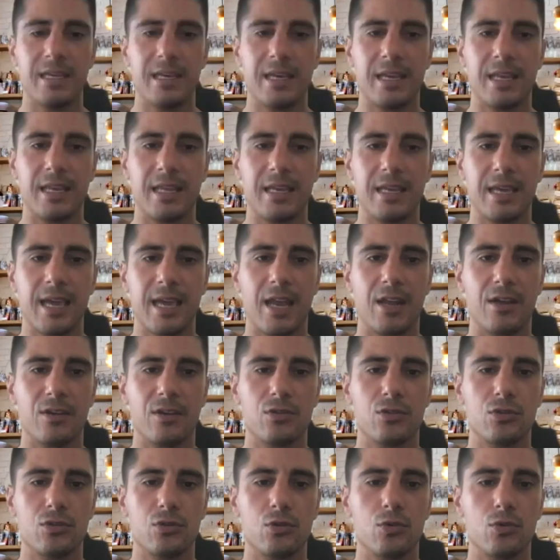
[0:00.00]
kind of
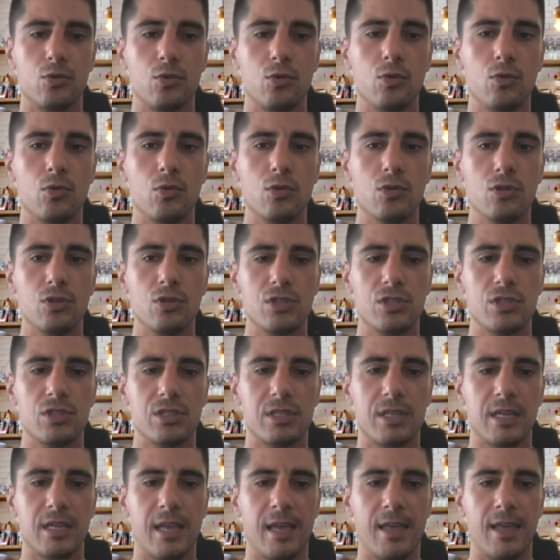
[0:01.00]
tools
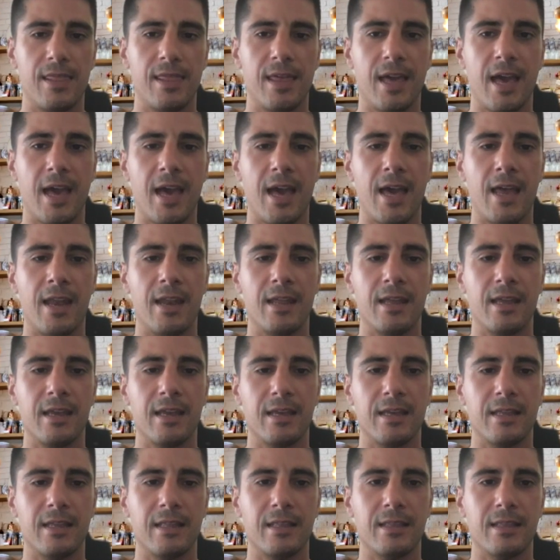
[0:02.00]
that
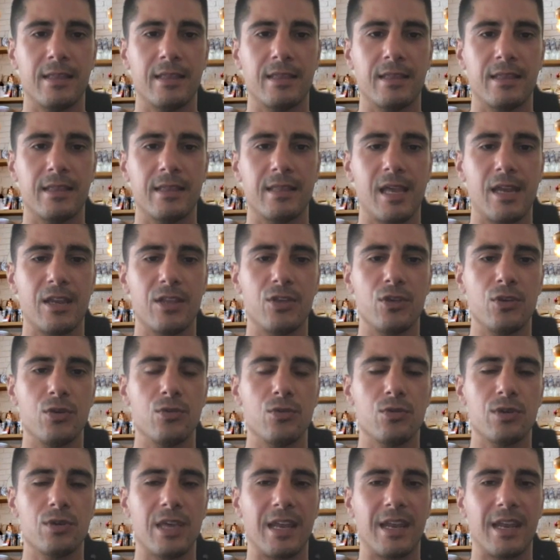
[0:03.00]

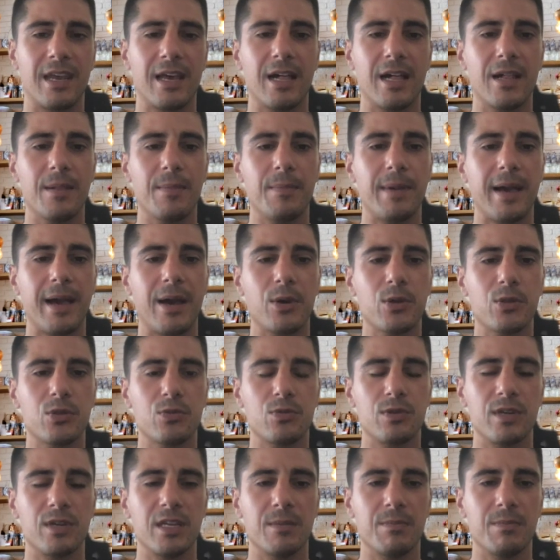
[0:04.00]
you can help out
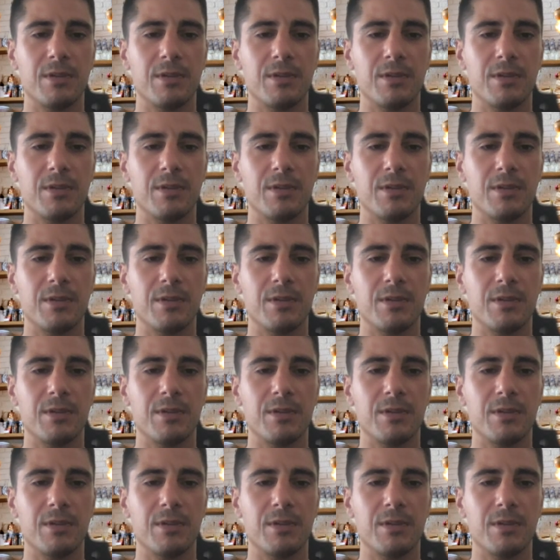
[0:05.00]
with?